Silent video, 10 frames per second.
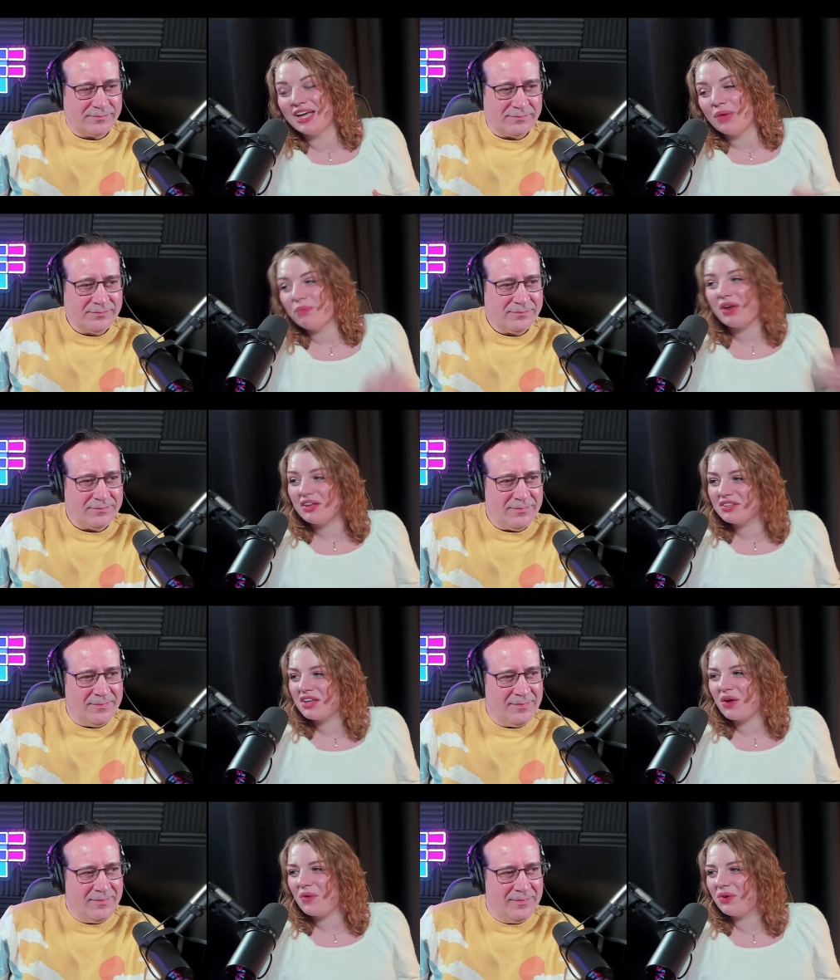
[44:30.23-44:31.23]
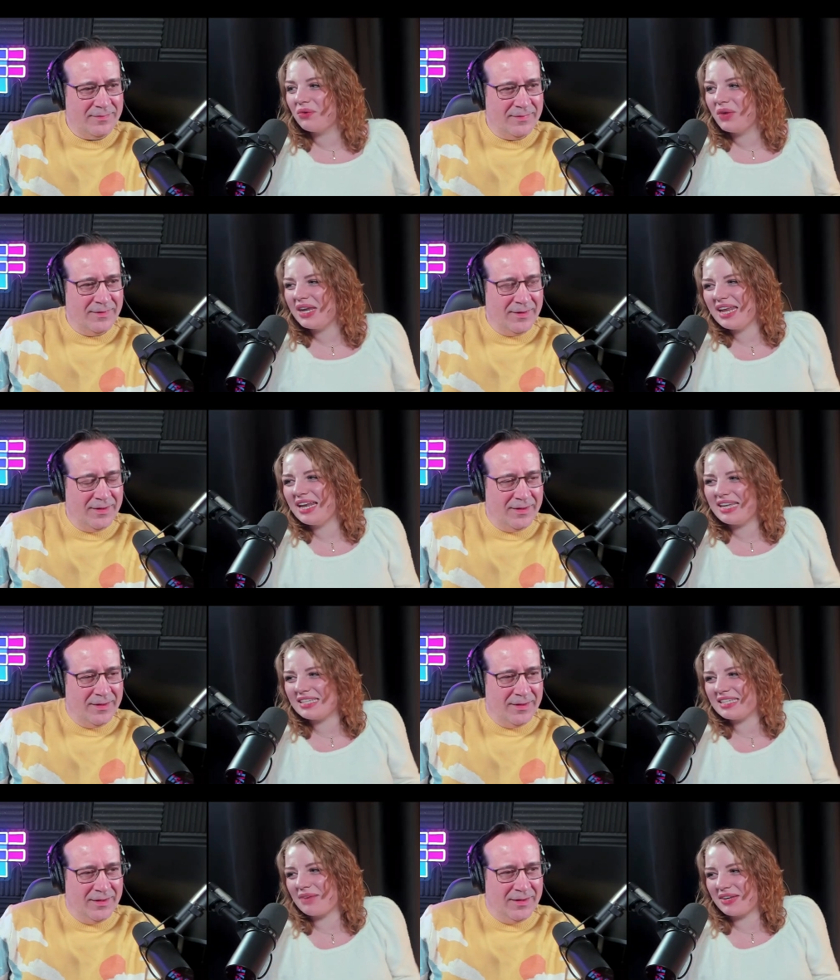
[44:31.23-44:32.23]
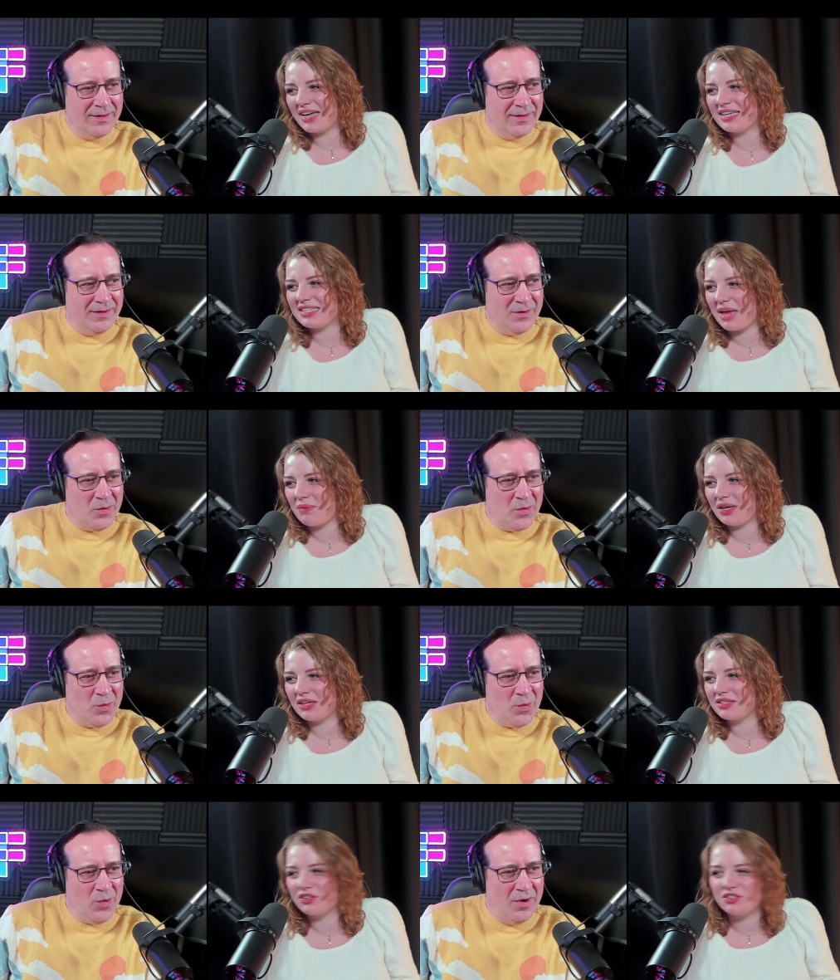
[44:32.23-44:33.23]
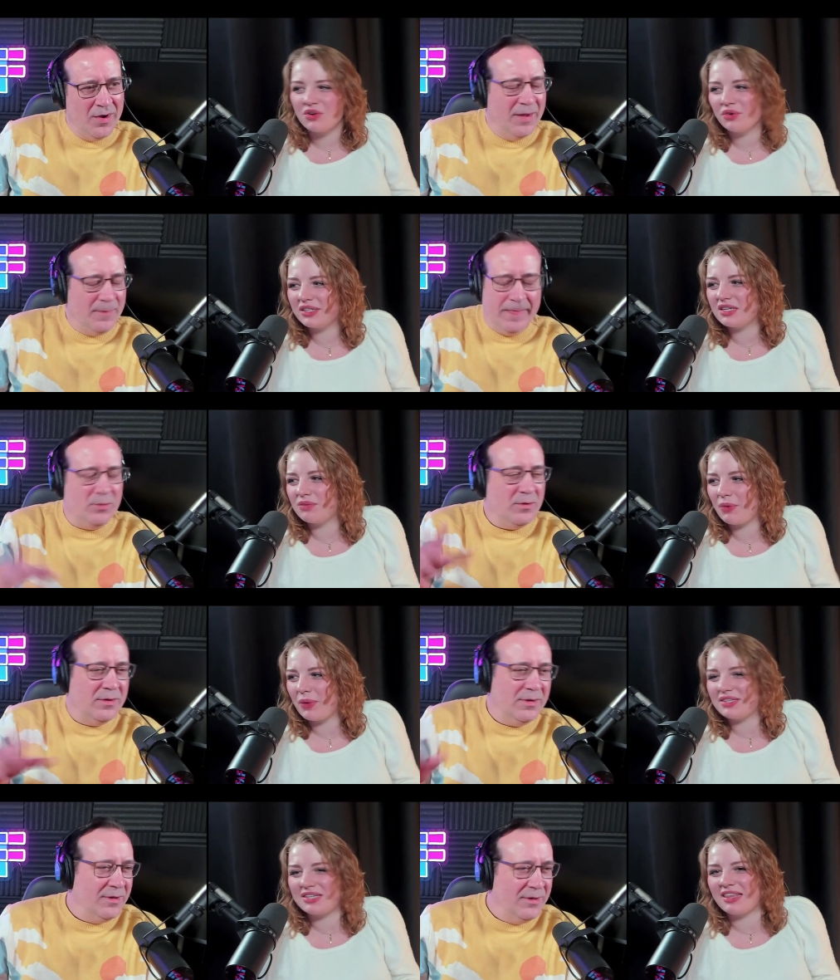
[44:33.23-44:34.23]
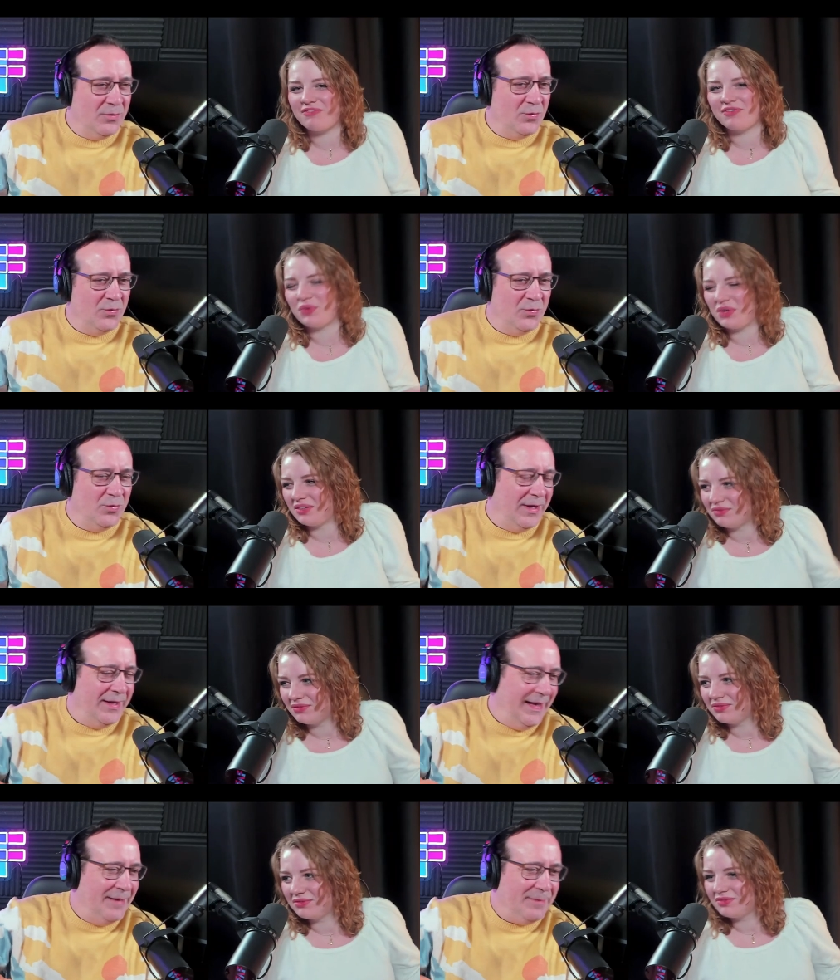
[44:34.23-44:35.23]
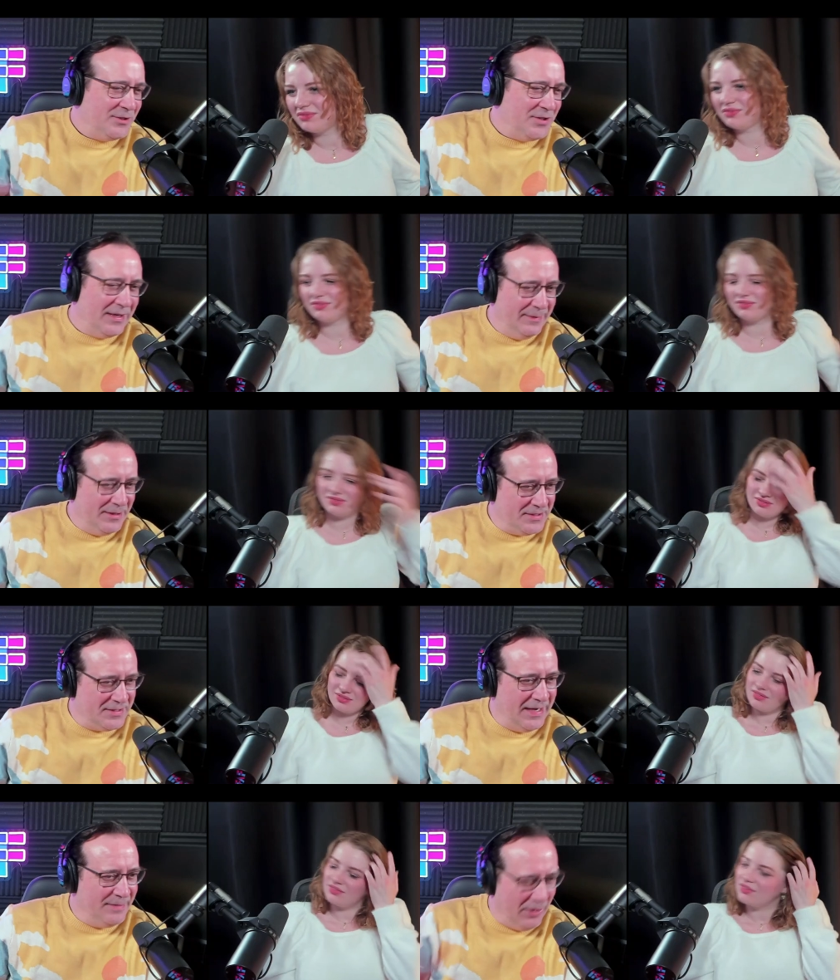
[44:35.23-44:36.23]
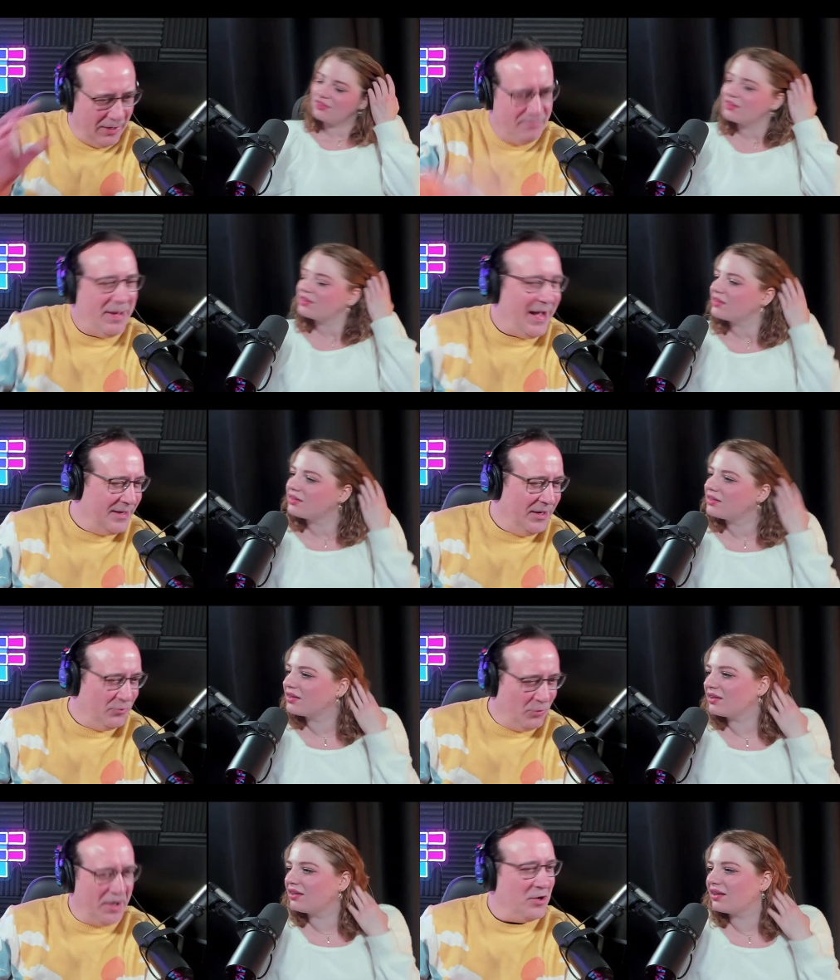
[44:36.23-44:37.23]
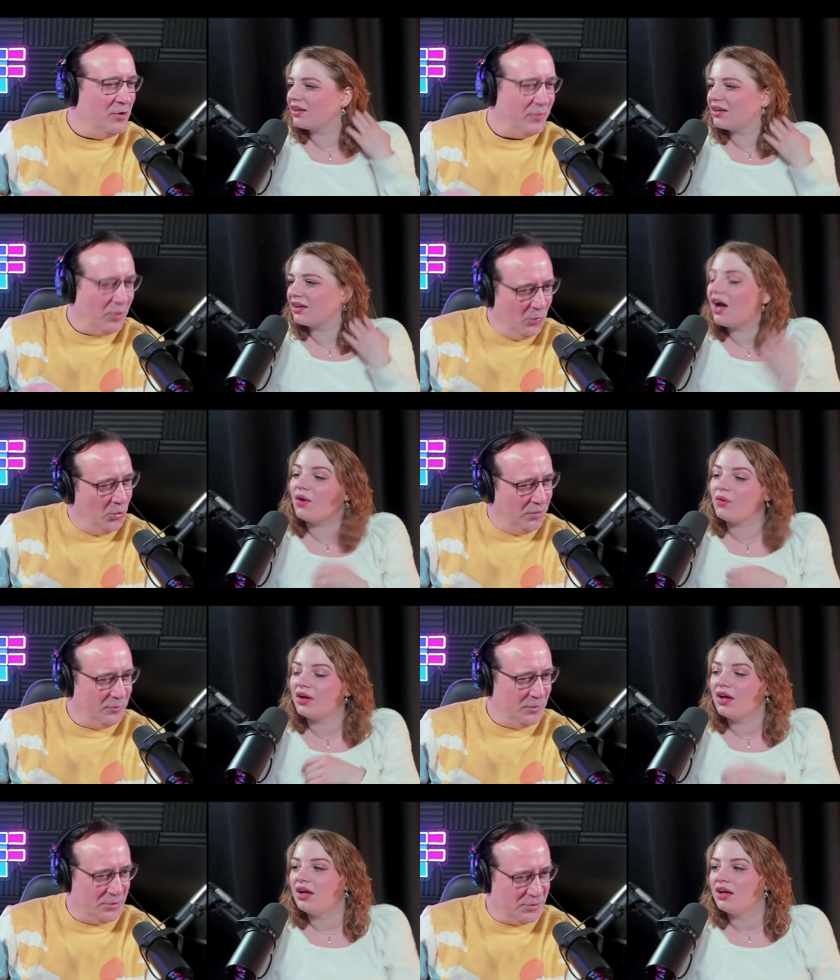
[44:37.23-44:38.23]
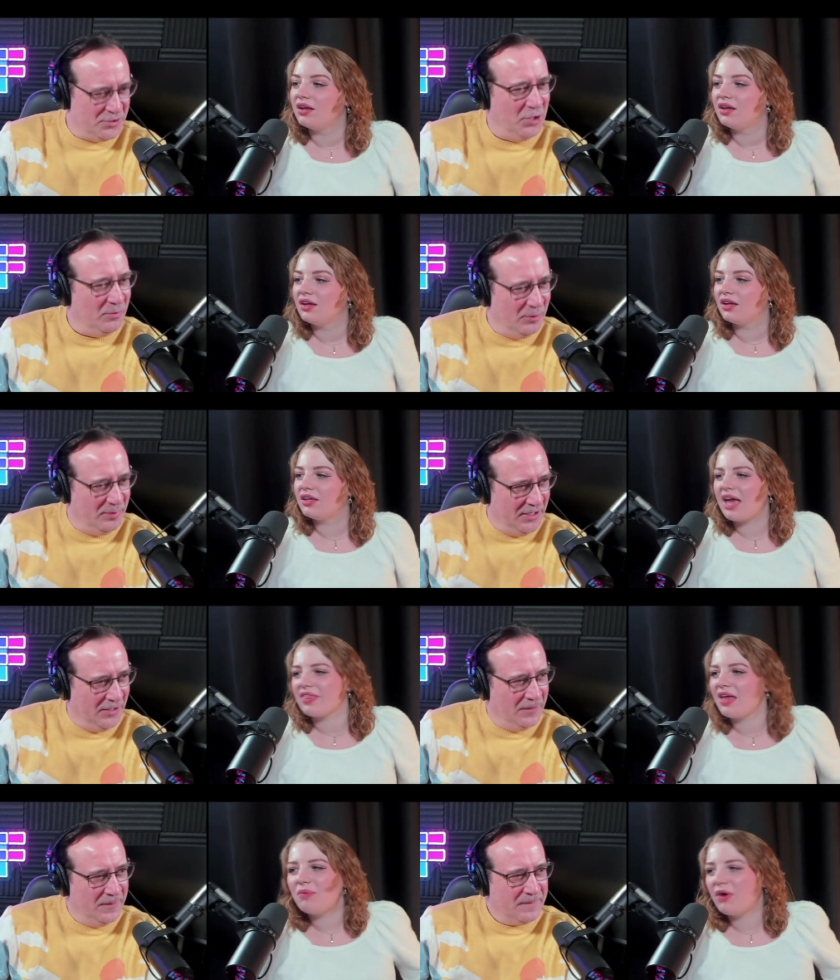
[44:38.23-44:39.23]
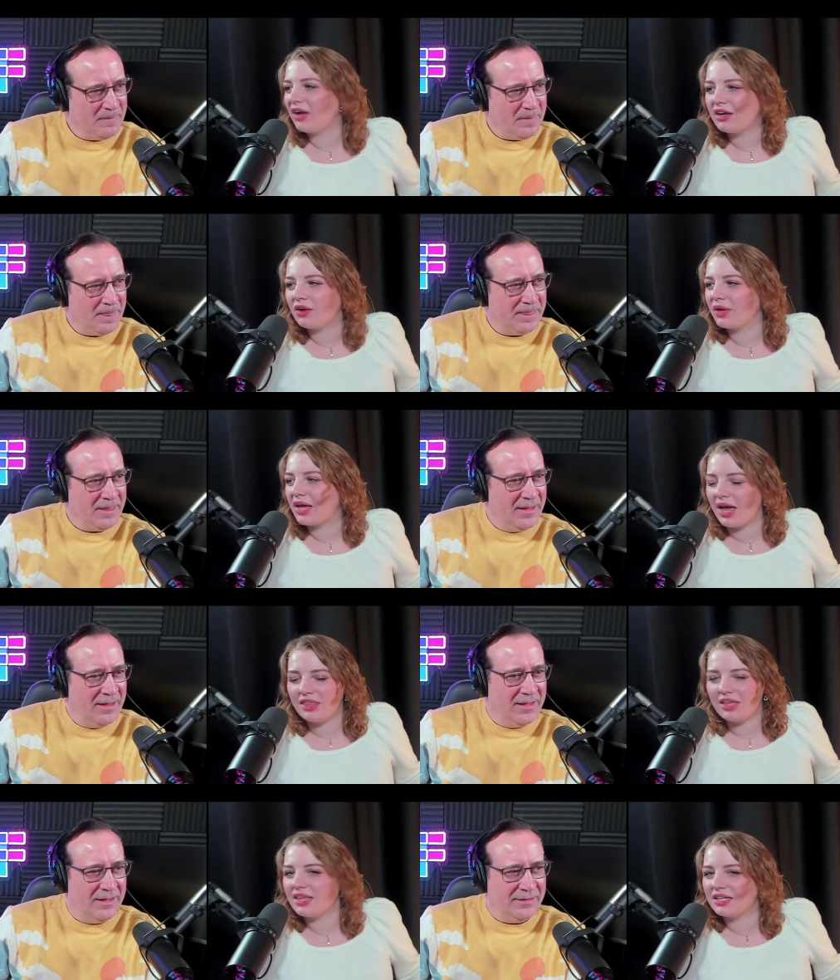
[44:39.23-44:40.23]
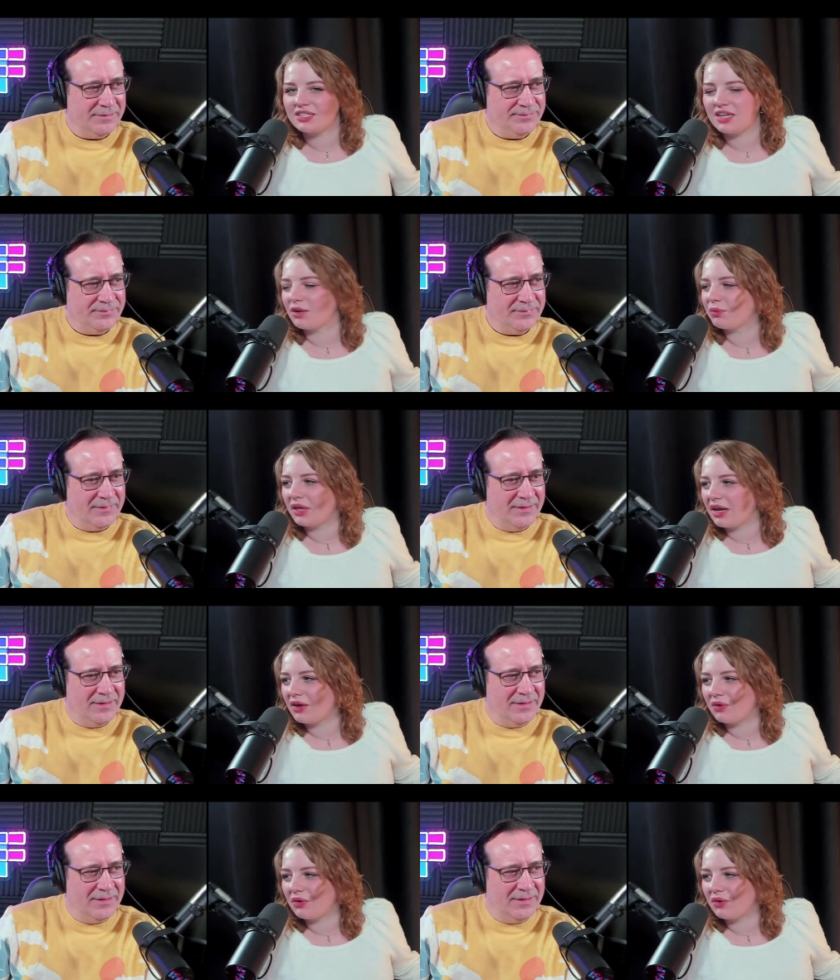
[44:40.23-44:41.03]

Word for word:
Speaker 1: but also we need to destigmatize that because there's no reason to be wasting that food. Well, and
Speaker 2: I'm not talking about the sidebar. I'm back on running over a oh, wolf with your snowmobile. Yeah,
Speaker 1: that part I don't get. I think that's terrible, and I don't